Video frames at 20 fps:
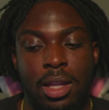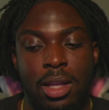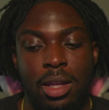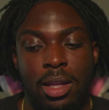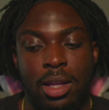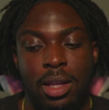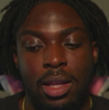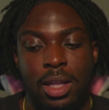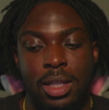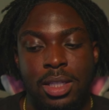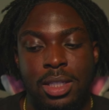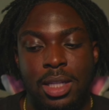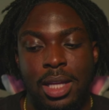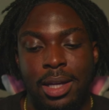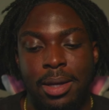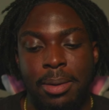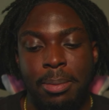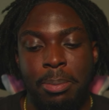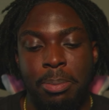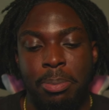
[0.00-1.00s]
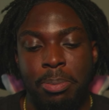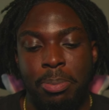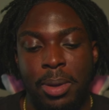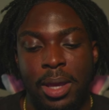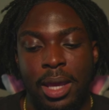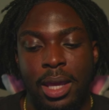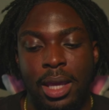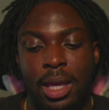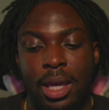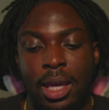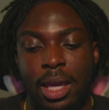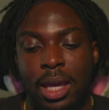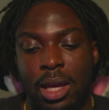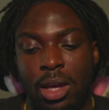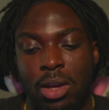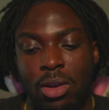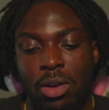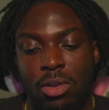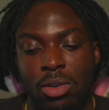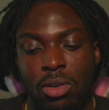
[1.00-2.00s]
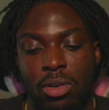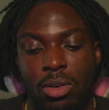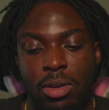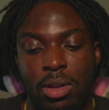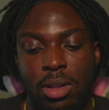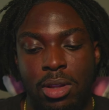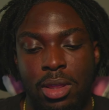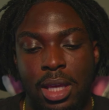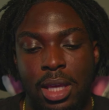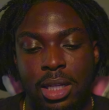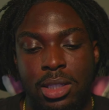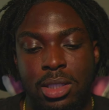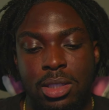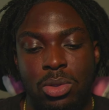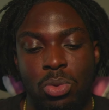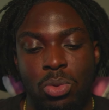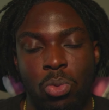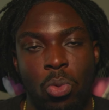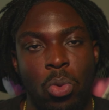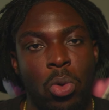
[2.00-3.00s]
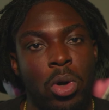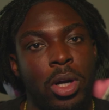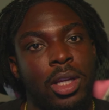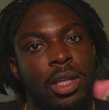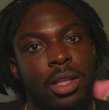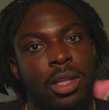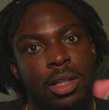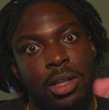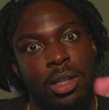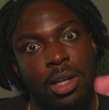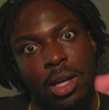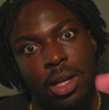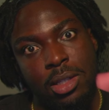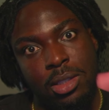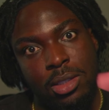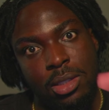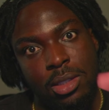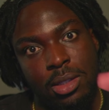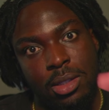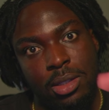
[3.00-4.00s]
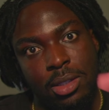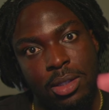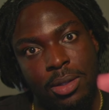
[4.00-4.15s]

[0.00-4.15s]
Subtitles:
it's like a bank account that's working constantly.